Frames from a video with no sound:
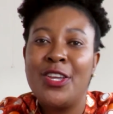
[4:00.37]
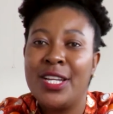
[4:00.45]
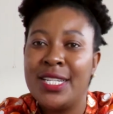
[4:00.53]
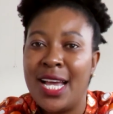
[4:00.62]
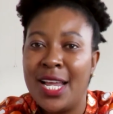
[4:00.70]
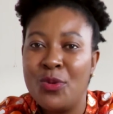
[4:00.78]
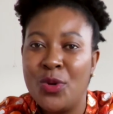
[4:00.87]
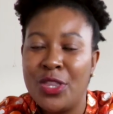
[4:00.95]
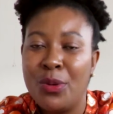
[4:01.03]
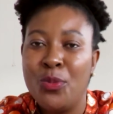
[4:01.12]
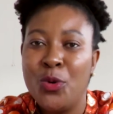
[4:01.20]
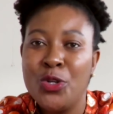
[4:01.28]
you're done with
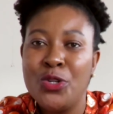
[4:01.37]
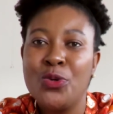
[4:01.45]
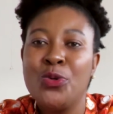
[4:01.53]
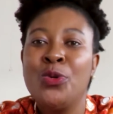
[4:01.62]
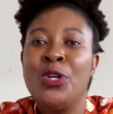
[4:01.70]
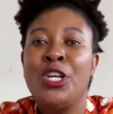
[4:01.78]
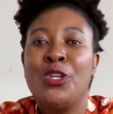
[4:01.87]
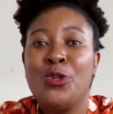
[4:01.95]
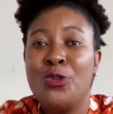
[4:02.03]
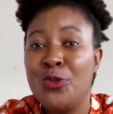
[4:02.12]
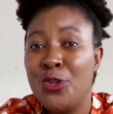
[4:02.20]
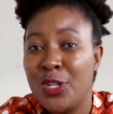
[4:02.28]
the module, you
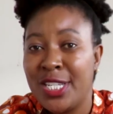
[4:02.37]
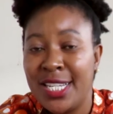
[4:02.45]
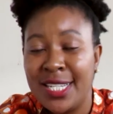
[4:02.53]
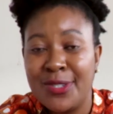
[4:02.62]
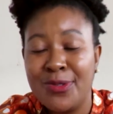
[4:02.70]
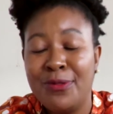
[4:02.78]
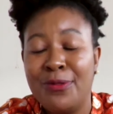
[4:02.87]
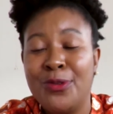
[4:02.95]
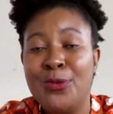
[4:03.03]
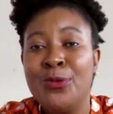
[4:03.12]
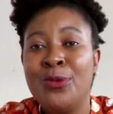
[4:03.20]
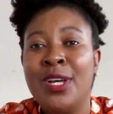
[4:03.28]
do your test
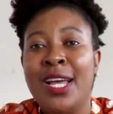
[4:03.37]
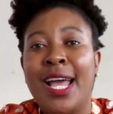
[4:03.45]
review,